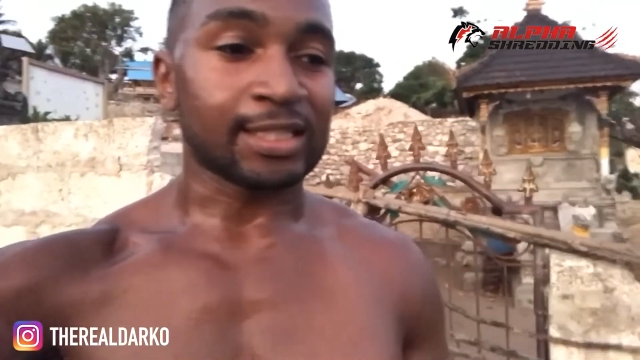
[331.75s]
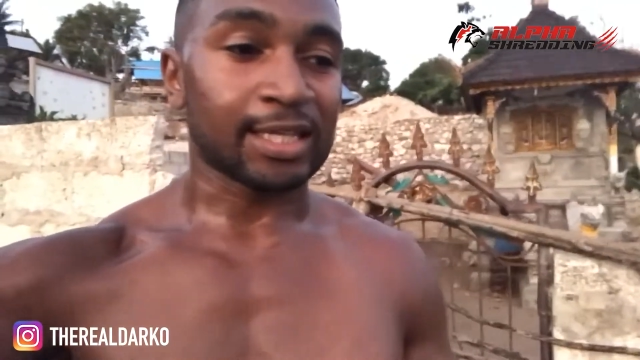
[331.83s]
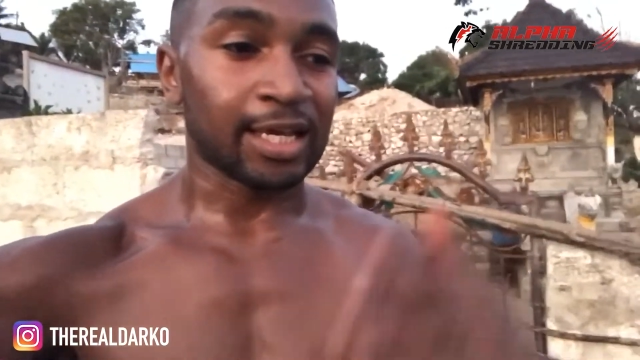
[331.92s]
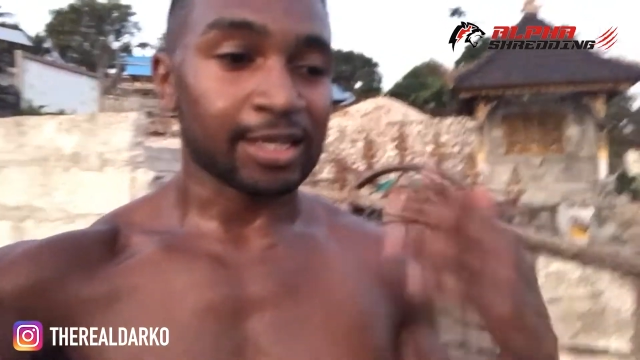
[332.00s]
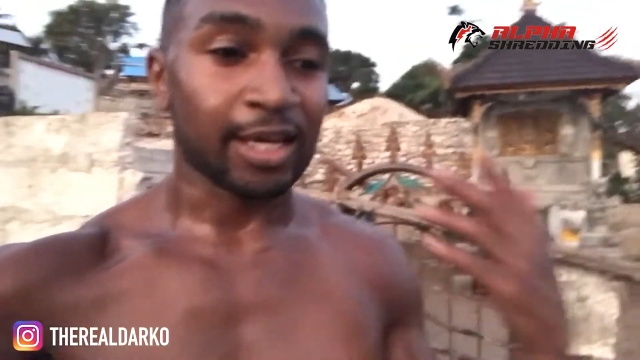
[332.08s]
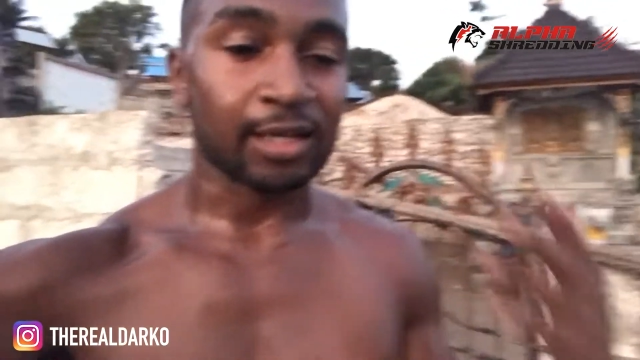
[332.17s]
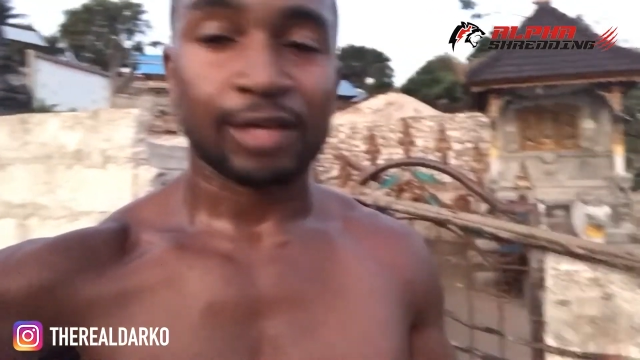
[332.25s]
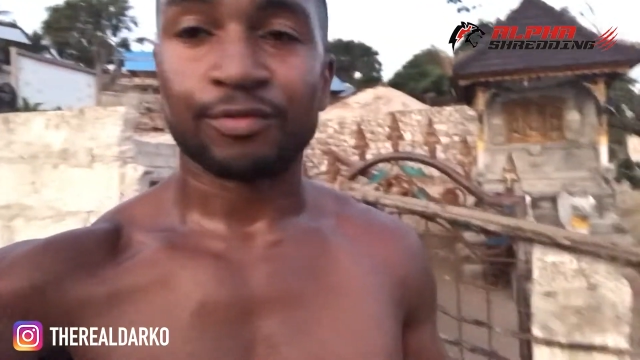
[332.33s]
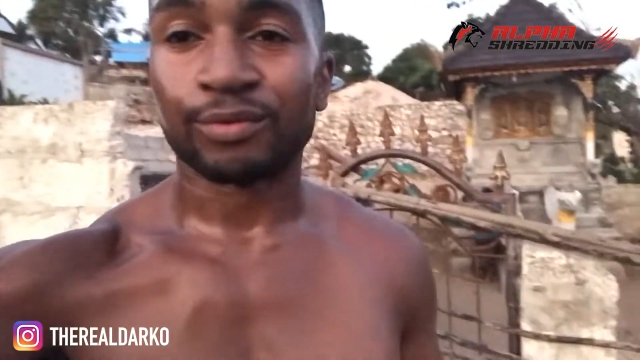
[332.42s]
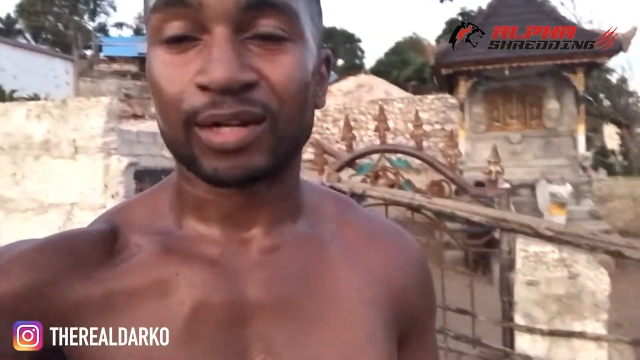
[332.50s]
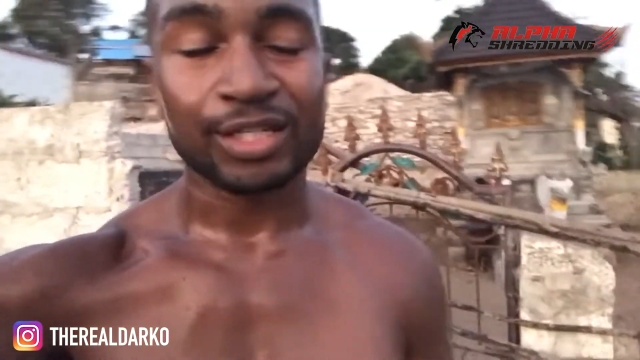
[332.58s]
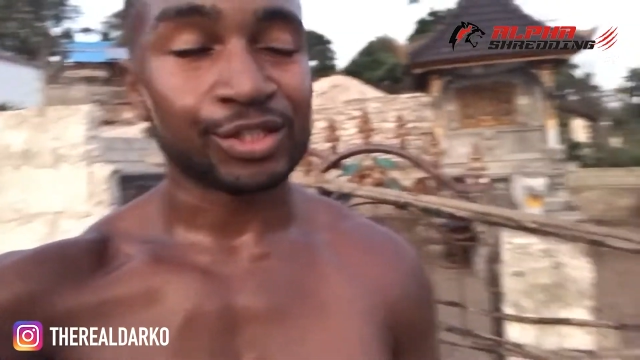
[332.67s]
that's how you get a
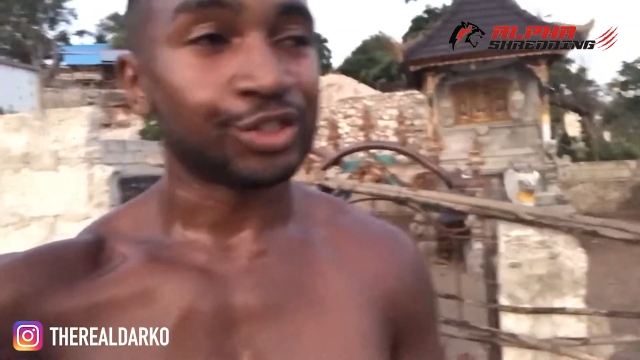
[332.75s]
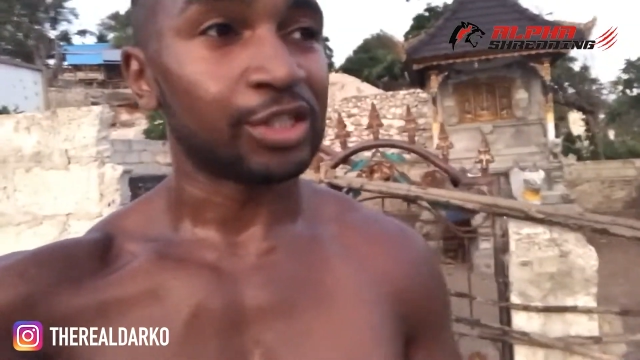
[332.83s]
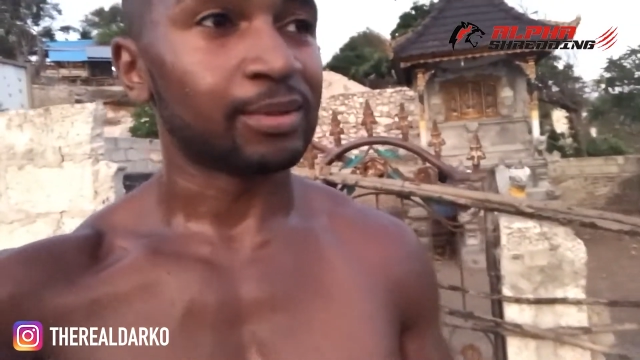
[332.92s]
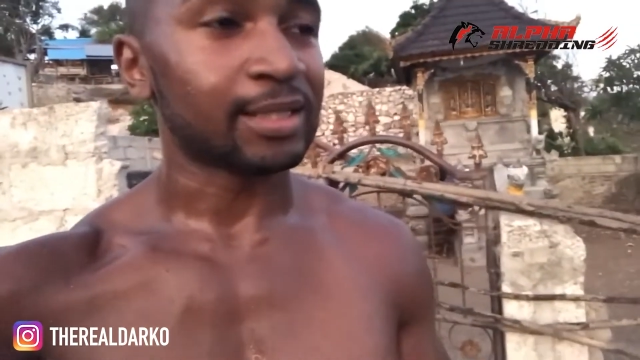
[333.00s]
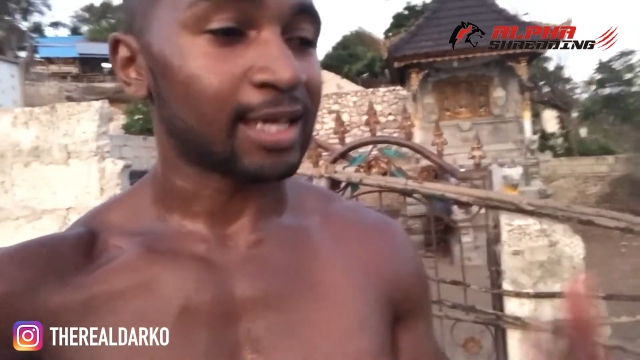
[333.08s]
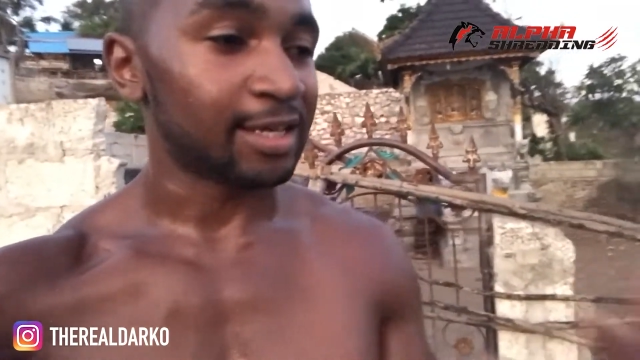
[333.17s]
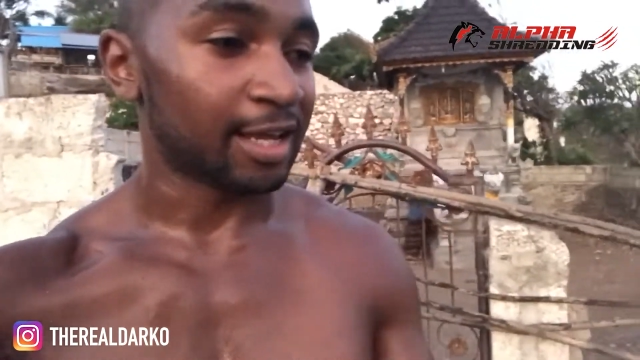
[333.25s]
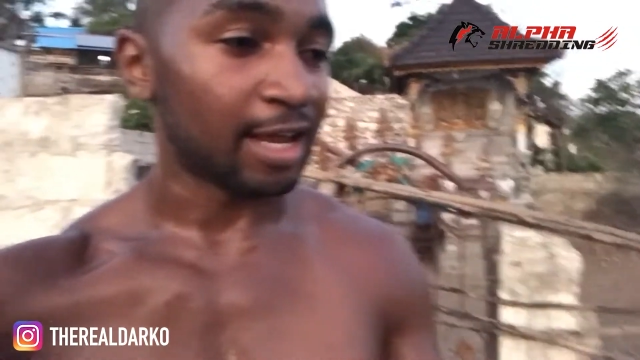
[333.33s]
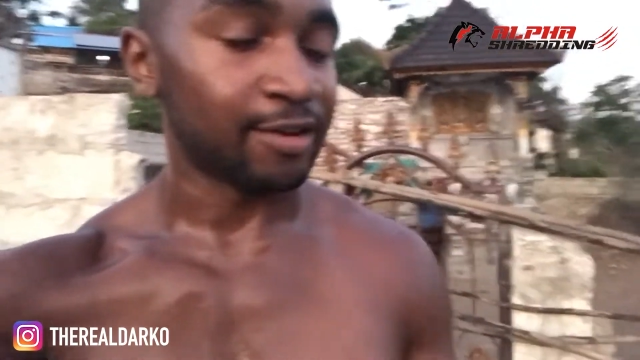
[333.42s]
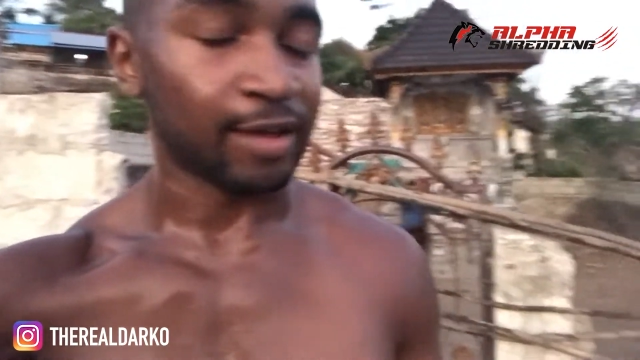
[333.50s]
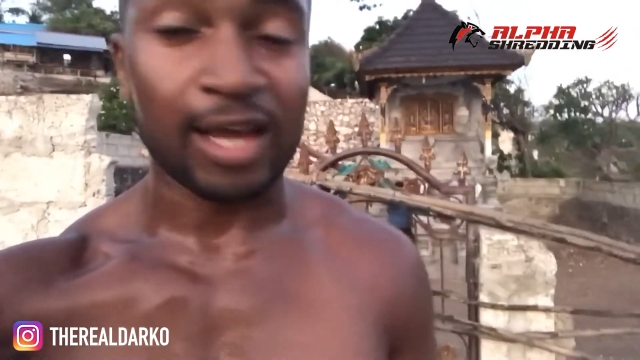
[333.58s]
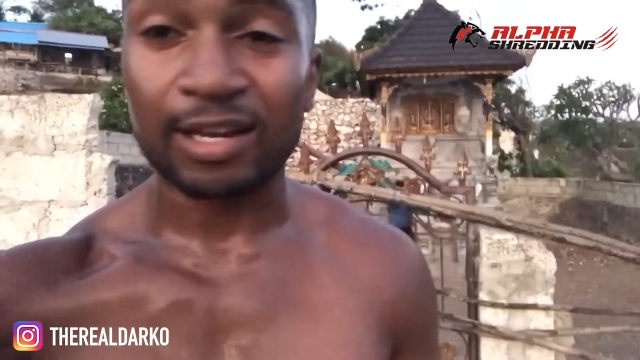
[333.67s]
loving relationship, that's how you
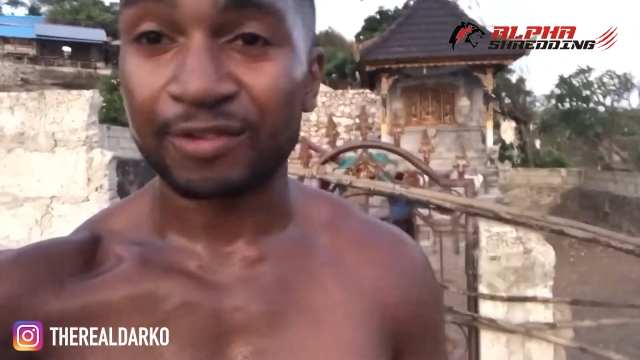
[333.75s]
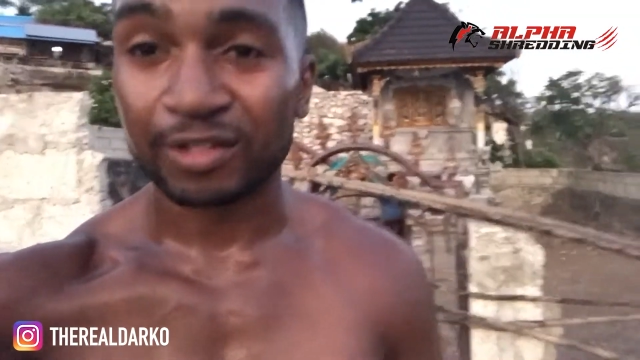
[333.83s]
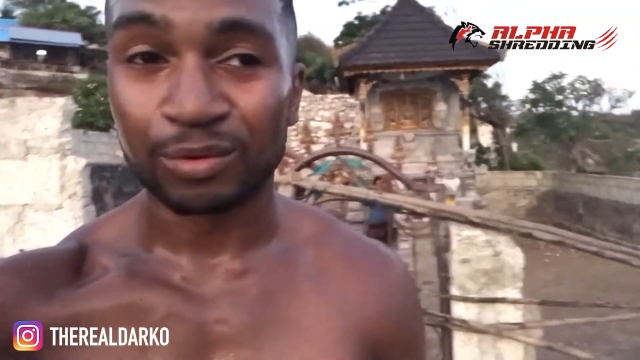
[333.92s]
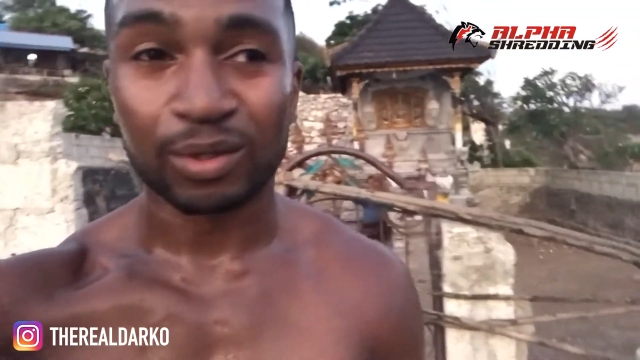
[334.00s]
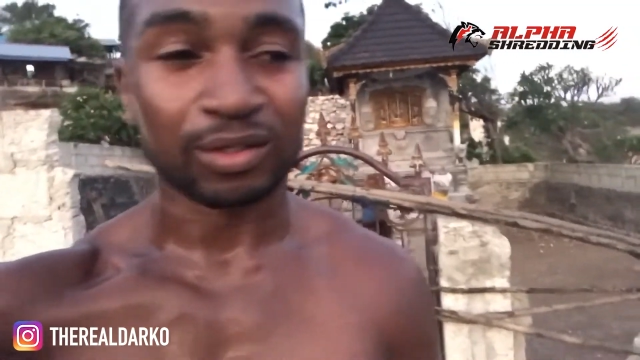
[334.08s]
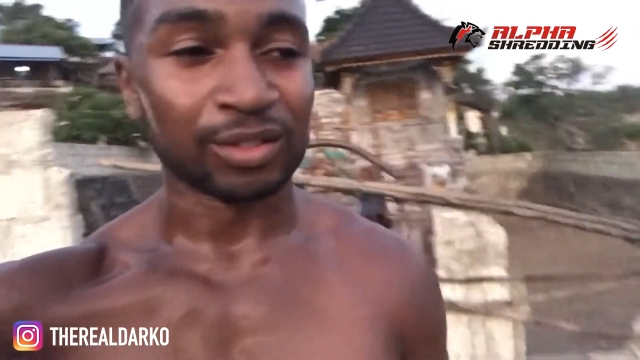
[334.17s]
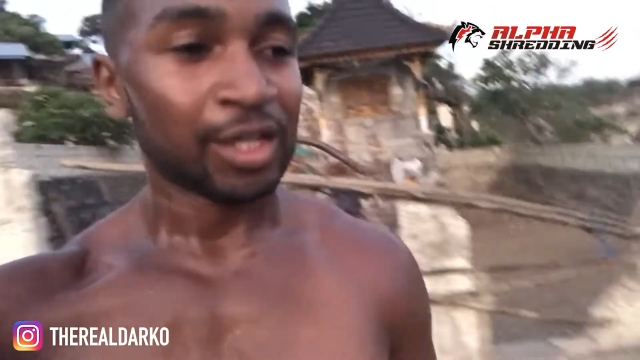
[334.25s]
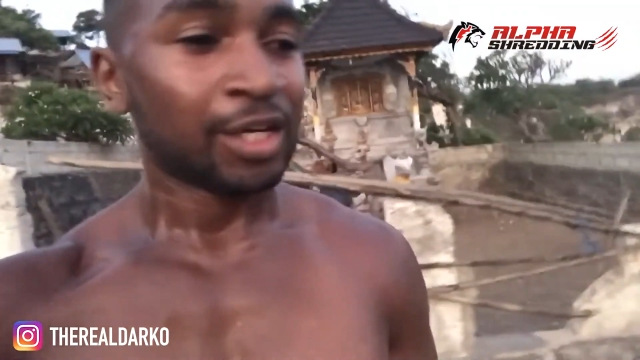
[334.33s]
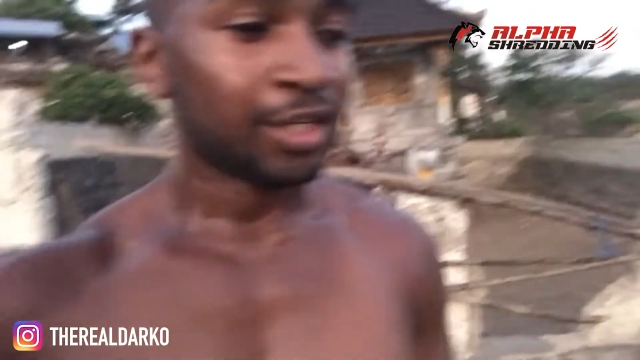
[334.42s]
get anything you want.